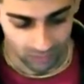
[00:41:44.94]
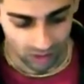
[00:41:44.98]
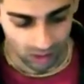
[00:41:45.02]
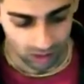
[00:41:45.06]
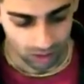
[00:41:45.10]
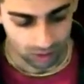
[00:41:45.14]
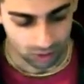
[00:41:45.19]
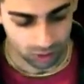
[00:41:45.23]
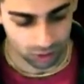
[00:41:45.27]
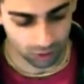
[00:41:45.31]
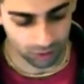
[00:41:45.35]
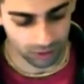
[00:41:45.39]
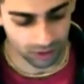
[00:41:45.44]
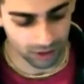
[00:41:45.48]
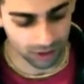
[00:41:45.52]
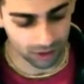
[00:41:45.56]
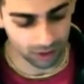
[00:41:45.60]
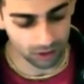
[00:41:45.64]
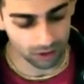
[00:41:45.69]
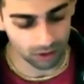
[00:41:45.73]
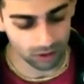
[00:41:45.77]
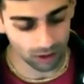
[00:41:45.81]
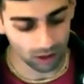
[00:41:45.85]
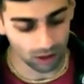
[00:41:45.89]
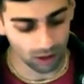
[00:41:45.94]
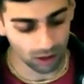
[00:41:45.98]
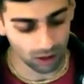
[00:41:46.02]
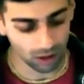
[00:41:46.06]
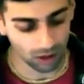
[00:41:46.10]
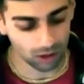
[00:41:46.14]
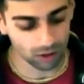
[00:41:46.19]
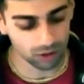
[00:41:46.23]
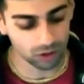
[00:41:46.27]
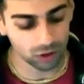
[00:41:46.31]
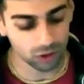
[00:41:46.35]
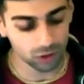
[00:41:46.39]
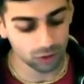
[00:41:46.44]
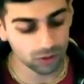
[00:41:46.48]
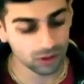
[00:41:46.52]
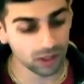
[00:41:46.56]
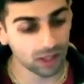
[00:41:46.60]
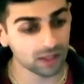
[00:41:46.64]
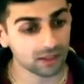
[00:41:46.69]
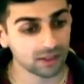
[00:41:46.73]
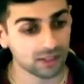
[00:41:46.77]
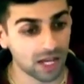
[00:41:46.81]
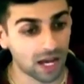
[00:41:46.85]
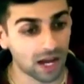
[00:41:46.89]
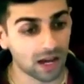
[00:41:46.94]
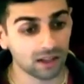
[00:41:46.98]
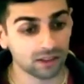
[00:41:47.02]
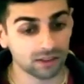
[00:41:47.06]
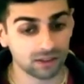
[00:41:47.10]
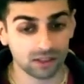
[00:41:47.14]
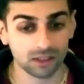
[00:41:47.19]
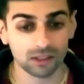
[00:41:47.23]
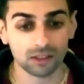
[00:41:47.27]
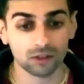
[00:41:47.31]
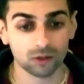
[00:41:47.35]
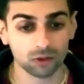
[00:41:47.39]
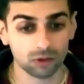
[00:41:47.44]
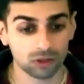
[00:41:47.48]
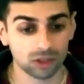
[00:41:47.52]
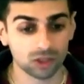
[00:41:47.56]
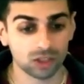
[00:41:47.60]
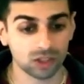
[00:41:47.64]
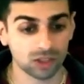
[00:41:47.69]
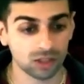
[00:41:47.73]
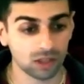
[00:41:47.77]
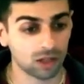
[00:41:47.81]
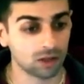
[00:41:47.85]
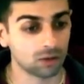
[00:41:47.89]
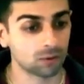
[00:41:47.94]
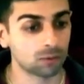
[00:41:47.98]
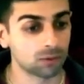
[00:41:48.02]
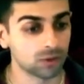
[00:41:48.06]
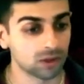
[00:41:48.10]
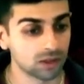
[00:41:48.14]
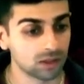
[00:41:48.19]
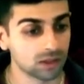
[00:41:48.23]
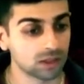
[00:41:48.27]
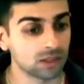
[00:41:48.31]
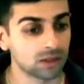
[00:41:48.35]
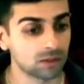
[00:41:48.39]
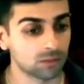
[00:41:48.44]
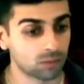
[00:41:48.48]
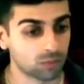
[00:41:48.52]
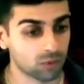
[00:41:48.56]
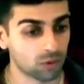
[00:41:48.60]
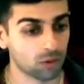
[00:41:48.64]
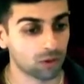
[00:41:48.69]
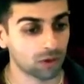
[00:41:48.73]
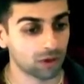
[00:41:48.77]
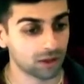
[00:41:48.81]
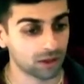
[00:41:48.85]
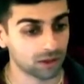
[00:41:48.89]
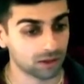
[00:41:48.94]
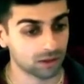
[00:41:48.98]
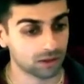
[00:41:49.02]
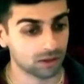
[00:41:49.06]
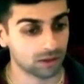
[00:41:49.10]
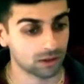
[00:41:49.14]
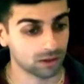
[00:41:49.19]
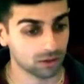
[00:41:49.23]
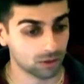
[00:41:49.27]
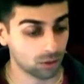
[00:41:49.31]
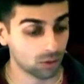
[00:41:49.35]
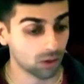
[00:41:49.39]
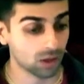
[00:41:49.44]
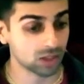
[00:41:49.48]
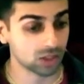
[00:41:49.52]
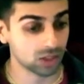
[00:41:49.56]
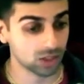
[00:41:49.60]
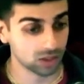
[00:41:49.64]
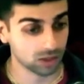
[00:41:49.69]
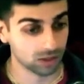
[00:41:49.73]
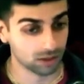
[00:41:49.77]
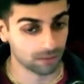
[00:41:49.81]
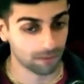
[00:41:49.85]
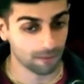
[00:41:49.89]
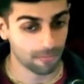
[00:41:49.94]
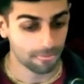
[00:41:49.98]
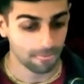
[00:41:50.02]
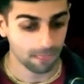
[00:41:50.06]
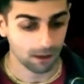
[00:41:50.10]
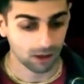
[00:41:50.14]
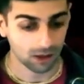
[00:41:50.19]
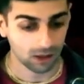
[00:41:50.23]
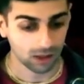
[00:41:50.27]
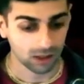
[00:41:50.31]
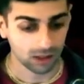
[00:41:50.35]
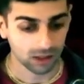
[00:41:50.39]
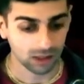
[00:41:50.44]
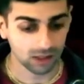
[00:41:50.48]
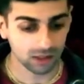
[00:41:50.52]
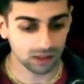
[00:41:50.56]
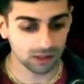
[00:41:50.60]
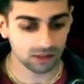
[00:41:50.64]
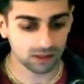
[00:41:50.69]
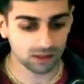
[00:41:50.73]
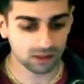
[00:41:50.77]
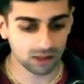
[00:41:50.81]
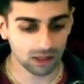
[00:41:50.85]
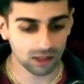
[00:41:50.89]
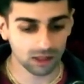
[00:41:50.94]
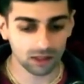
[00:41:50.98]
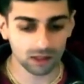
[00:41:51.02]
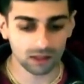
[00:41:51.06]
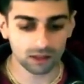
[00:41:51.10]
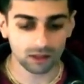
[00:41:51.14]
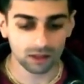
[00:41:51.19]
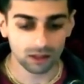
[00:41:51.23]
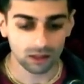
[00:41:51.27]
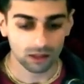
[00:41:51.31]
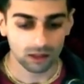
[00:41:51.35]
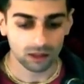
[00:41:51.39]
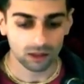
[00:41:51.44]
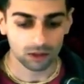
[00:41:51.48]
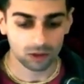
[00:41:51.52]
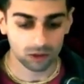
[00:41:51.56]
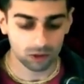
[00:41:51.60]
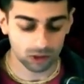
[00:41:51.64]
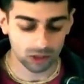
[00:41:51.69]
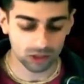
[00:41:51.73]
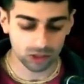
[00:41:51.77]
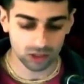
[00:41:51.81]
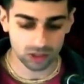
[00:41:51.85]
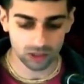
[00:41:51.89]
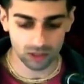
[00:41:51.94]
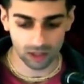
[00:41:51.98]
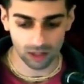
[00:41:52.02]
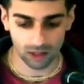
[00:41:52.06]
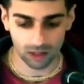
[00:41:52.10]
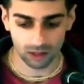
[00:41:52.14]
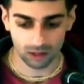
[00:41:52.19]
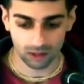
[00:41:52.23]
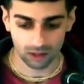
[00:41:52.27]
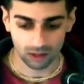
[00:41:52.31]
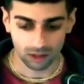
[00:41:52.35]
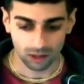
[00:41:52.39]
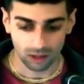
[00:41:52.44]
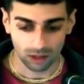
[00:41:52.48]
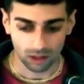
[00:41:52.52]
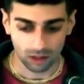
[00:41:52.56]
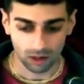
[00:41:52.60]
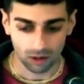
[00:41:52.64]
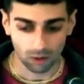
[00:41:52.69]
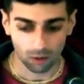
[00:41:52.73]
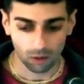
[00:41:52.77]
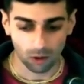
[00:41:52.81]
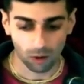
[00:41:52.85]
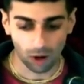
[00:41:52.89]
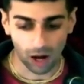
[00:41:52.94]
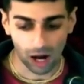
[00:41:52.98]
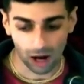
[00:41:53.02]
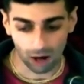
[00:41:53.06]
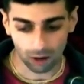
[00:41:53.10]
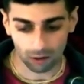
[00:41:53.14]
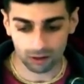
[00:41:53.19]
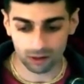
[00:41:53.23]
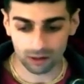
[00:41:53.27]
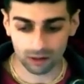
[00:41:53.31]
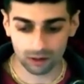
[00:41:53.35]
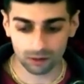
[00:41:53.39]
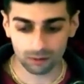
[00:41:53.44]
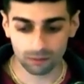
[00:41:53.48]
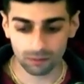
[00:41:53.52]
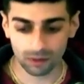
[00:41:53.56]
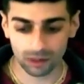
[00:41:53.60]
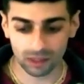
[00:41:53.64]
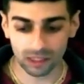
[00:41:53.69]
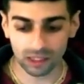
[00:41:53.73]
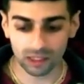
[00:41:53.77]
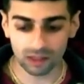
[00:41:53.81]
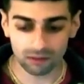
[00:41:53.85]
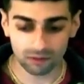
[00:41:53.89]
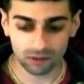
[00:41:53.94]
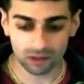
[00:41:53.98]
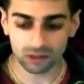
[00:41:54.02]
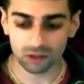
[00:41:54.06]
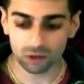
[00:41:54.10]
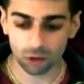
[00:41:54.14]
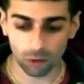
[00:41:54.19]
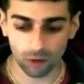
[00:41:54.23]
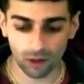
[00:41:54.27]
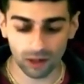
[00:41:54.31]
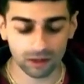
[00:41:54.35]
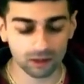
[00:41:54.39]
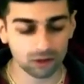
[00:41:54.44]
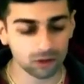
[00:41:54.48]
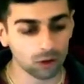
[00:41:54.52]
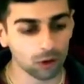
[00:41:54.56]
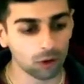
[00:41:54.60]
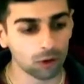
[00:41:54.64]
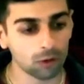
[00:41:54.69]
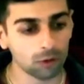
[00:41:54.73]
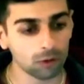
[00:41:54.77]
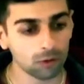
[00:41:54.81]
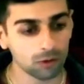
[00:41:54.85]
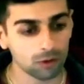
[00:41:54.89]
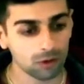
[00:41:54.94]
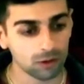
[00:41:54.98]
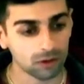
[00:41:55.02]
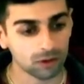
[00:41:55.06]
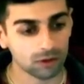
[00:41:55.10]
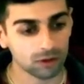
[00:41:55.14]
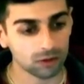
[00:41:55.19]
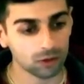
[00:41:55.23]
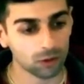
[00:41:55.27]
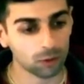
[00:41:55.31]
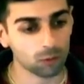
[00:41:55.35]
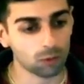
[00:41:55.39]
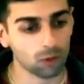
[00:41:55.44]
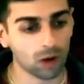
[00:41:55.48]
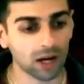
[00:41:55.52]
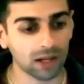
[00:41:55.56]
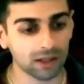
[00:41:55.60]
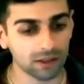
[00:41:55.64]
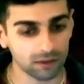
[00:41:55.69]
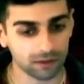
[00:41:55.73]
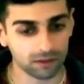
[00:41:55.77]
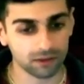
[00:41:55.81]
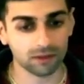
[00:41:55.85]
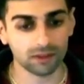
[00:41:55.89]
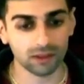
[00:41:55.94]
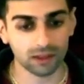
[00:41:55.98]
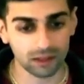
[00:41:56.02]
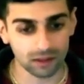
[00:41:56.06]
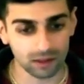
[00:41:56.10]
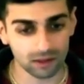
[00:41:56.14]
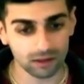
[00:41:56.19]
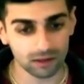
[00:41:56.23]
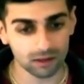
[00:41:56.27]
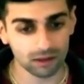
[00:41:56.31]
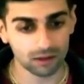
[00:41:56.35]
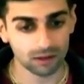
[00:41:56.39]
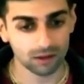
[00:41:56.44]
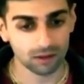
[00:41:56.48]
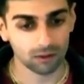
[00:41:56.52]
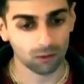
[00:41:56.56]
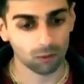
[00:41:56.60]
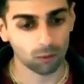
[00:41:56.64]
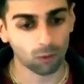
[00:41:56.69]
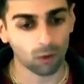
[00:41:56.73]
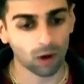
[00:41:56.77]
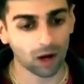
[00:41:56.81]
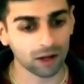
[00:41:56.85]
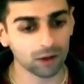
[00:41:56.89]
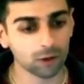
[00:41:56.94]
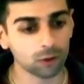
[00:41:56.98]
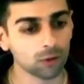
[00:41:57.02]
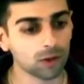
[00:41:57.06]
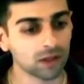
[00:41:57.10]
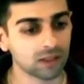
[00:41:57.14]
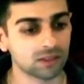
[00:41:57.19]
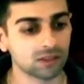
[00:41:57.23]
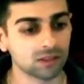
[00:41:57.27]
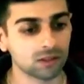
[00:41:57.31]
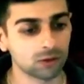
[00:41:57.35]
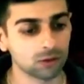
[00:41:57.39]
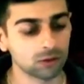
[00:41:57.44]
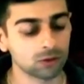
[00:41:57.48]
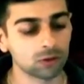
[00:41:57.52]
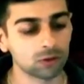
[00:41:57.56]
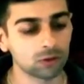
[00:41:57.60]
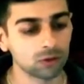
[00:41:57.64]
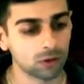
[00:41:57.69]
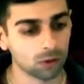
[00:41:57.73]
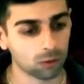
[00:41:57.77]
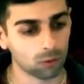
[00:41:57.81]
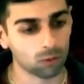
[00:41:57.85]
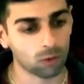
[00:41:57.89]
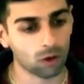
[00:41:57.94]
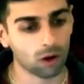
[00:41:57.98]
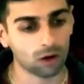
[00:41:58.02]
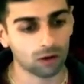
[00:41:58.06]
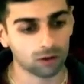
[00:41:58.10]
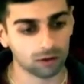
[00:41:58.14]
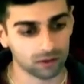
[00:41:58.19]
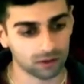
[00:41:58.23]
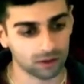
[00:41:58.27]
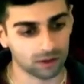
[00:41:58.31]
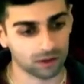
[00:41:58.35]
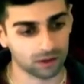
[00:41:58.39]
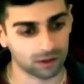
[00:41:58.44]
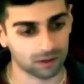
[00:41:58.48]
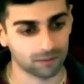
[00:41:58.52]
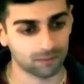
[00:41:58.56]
So here Arjuna is asking Krishna a really important question. He's saying, Krishna, how come even though I know the right thing, why do I still do the wrong thing?